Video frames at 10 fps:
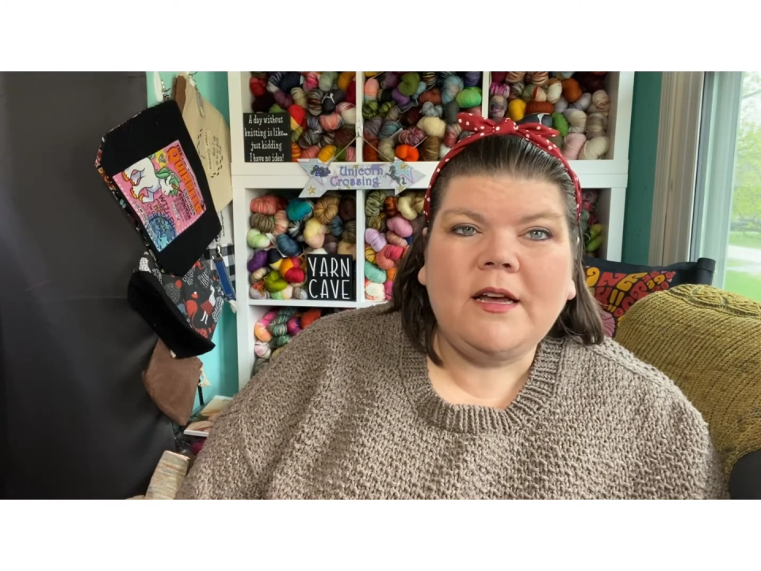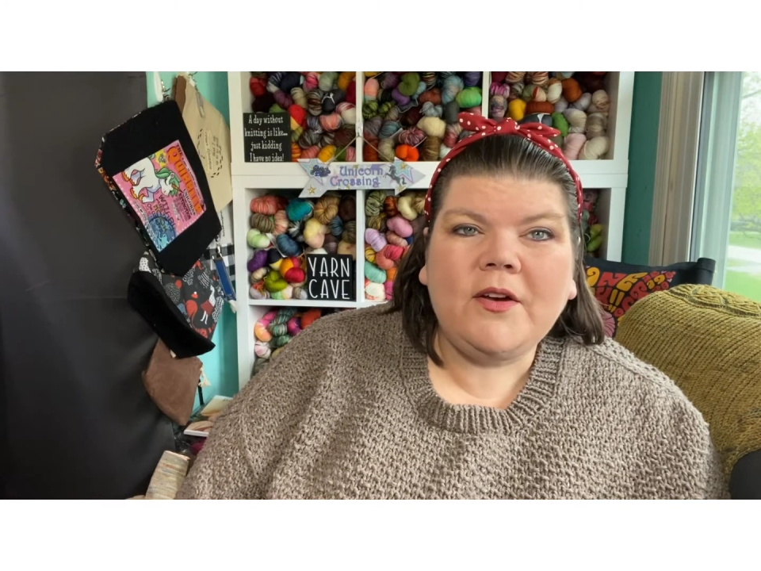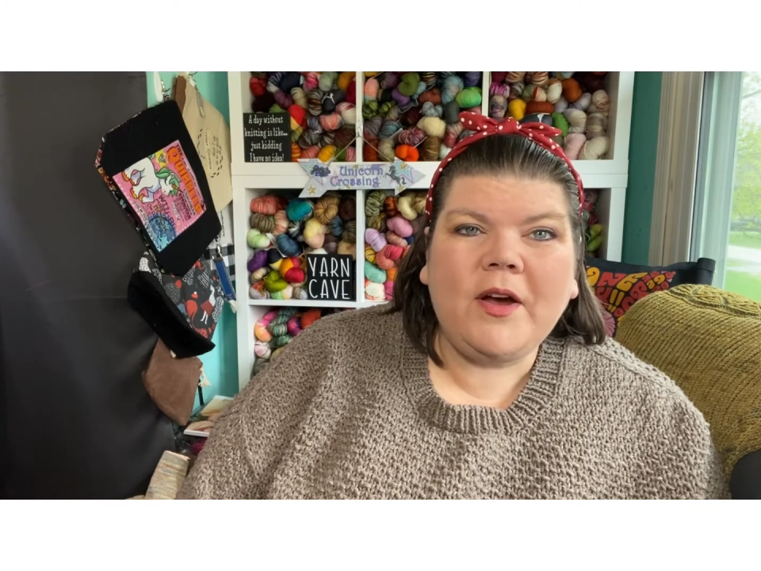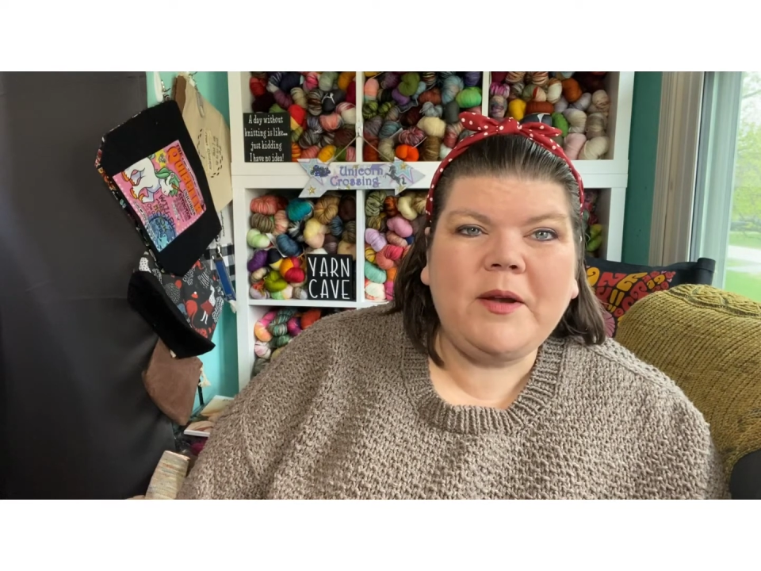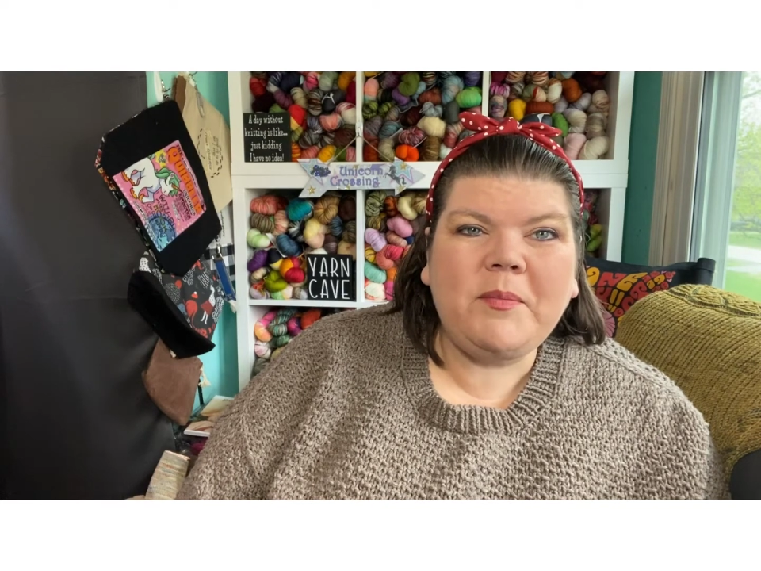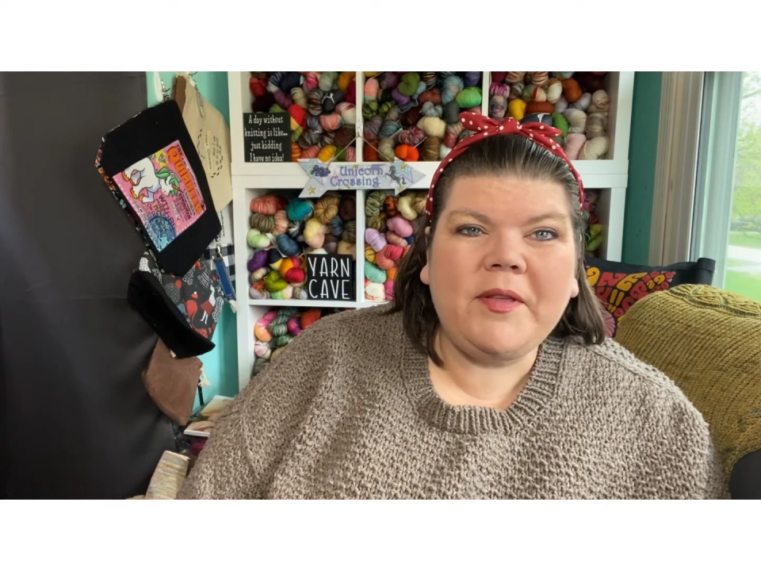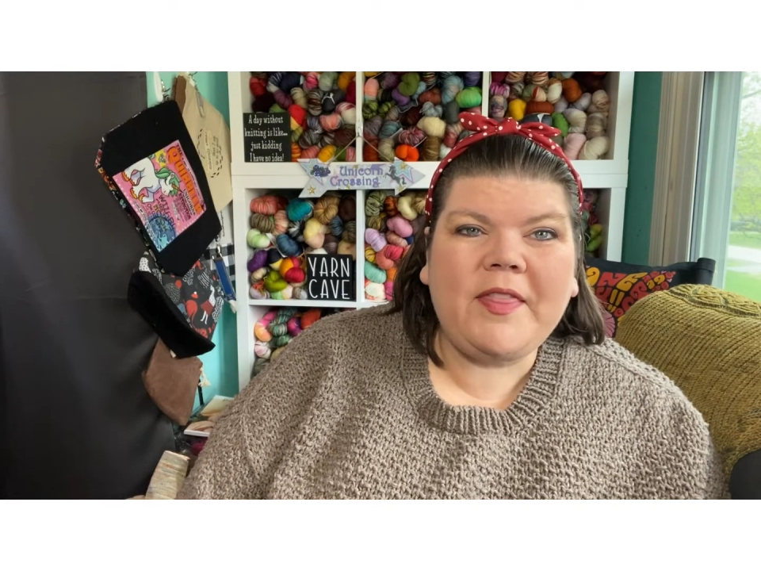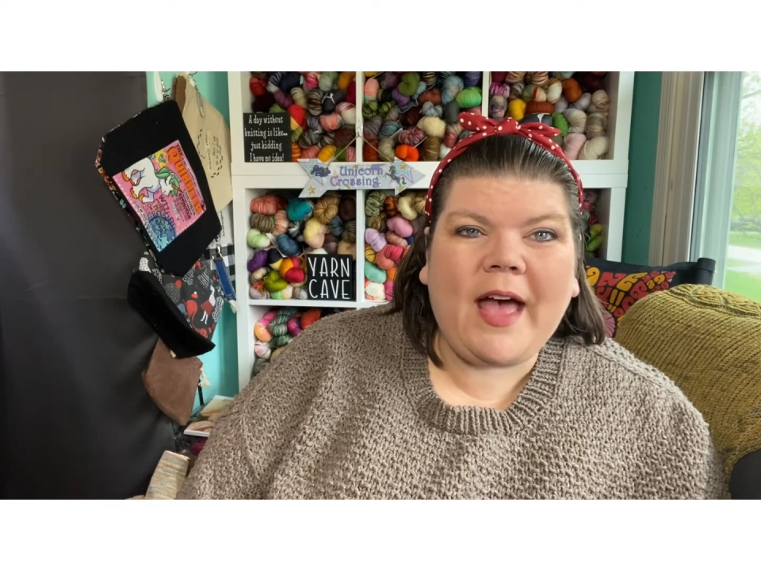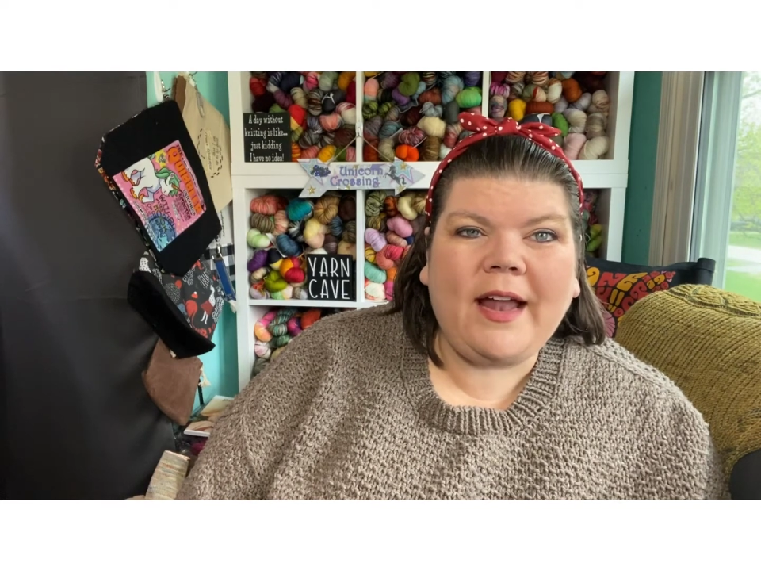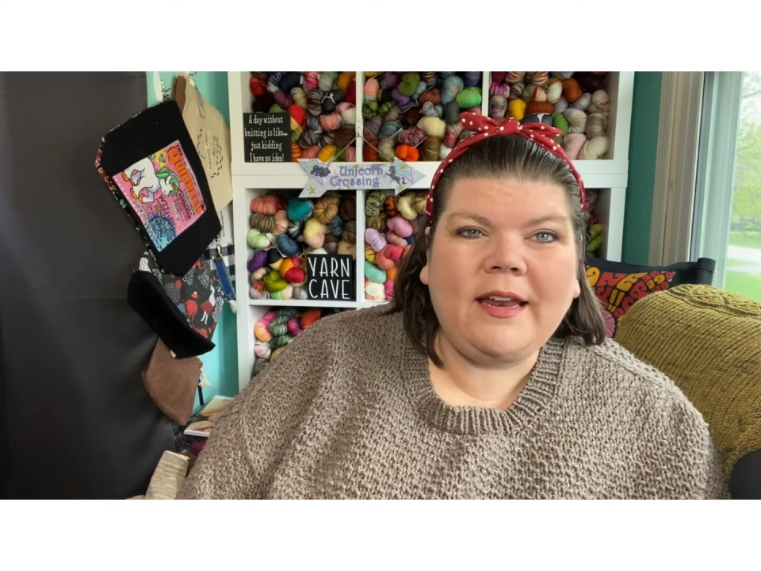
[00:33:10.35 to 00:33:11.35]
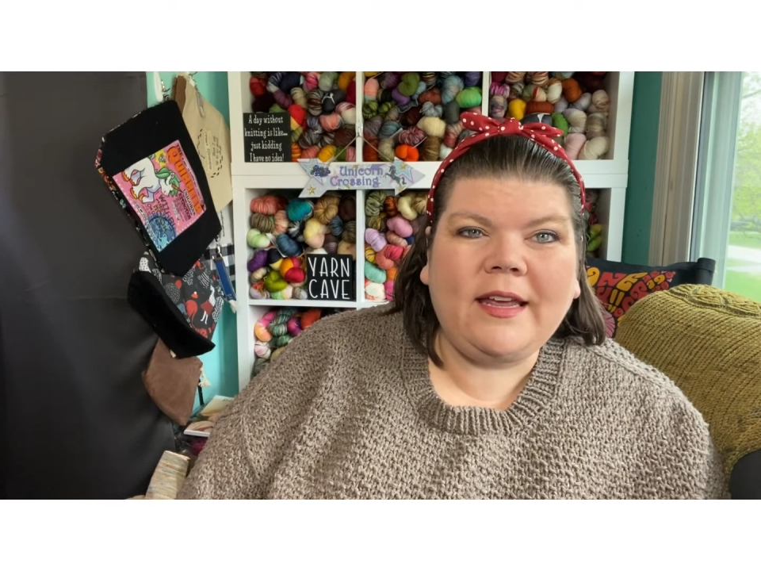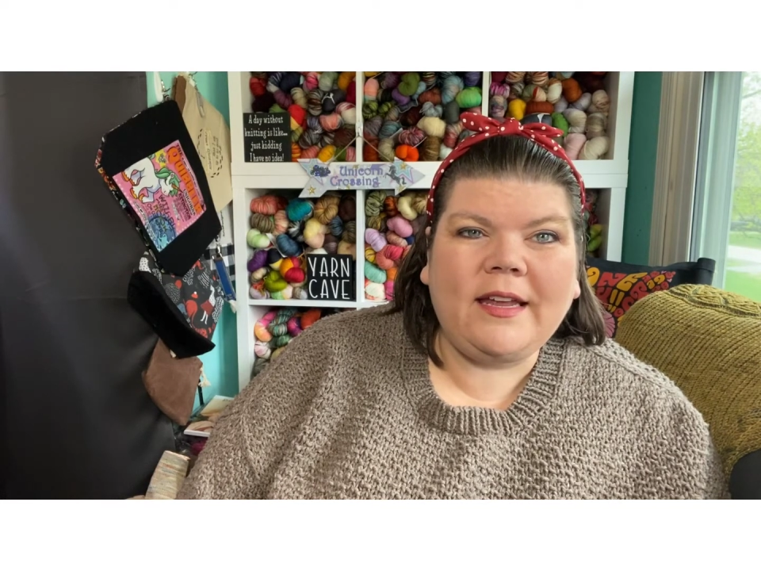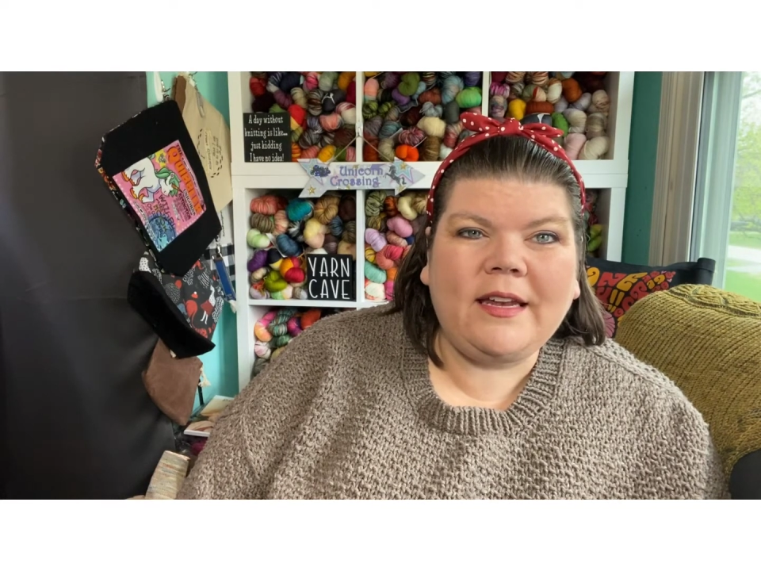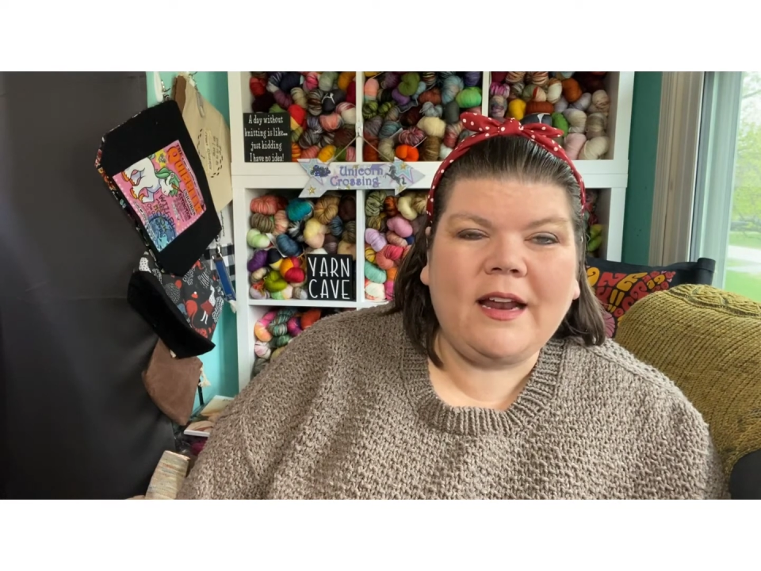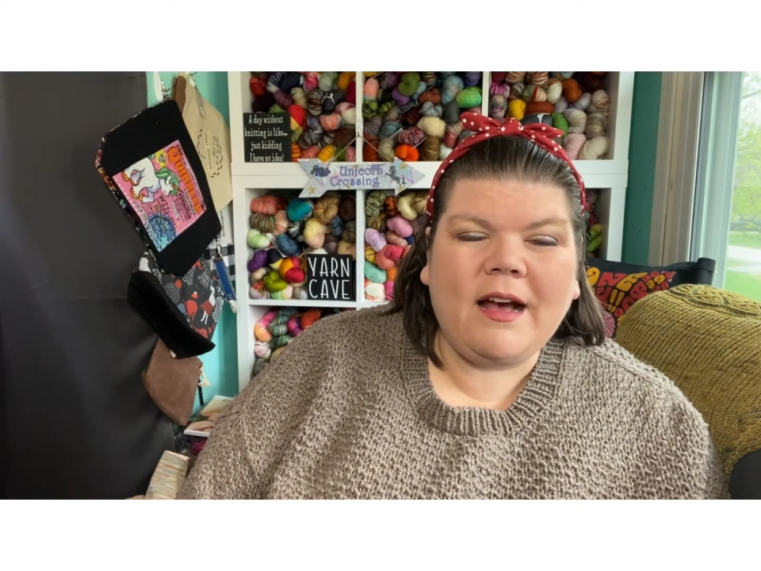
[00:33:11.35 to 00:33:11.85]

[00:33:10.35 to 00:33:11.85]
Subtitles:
go ahead and put that in